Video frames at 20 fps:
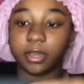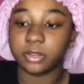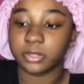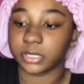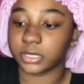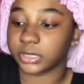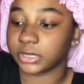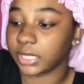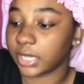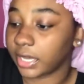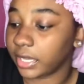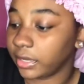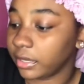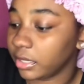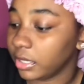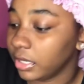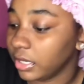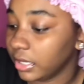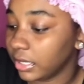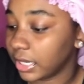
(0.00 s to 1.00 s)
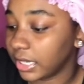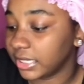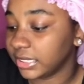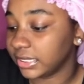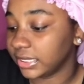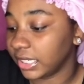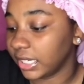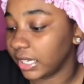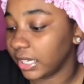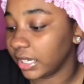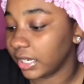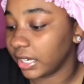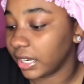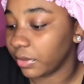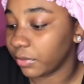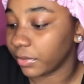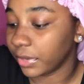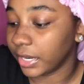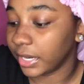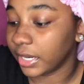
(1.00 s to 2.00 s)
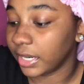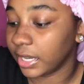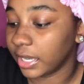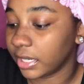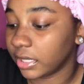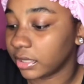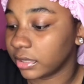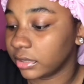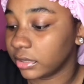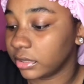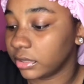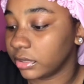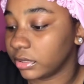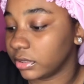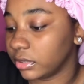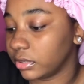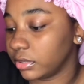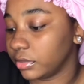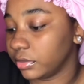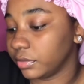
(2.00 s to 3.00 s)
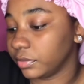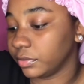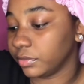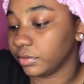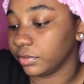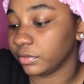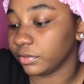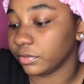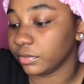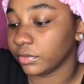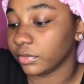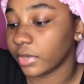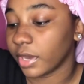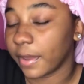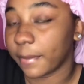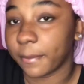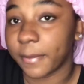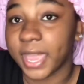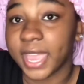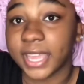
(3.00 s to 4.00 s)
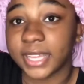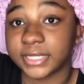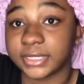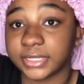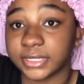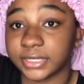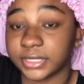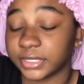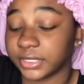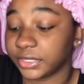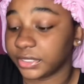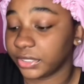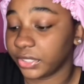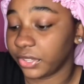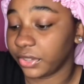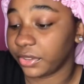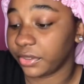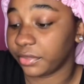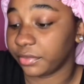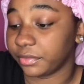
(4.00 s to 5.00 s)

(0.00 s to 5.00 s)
because like they saying they ran out of masses and stuff.